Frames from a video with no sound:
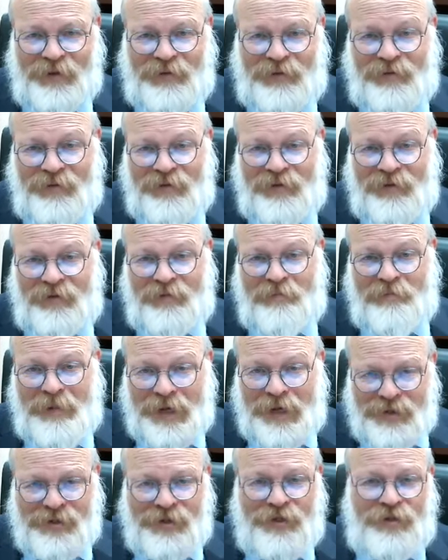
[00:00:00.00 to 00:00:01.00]
But the
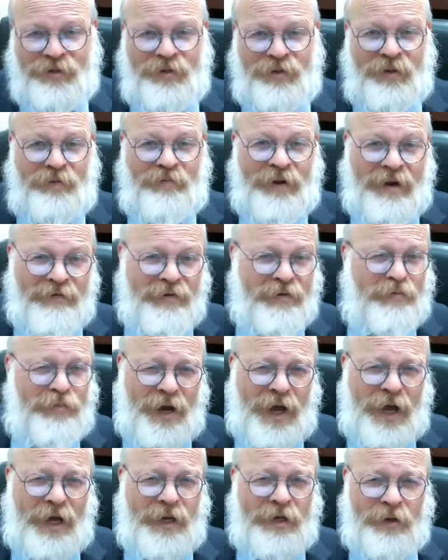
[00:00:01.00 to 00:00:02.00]
message to every
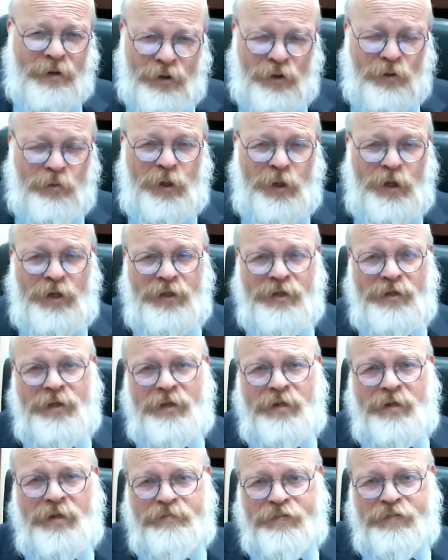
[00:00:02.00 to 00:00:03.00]
bride and groom is
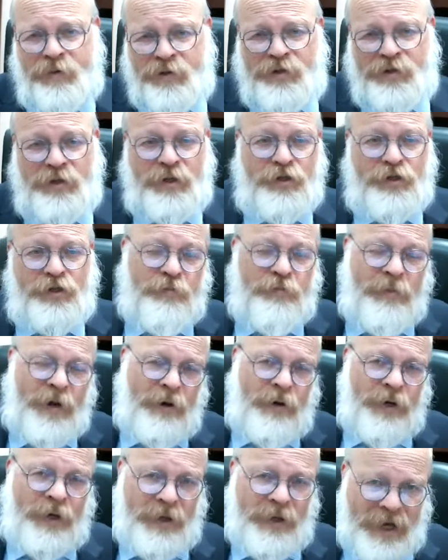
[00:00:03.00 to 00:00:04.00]
that the person that you're
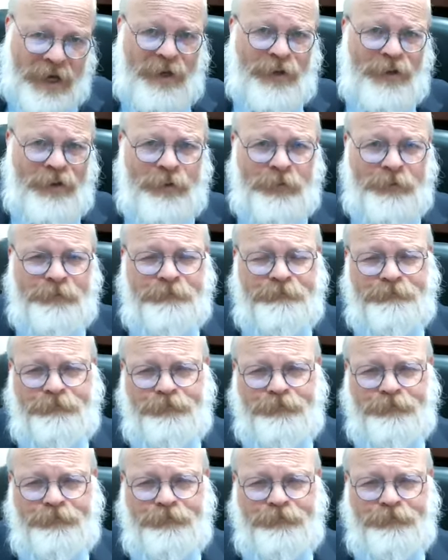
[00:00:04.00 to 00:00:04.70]
marrying now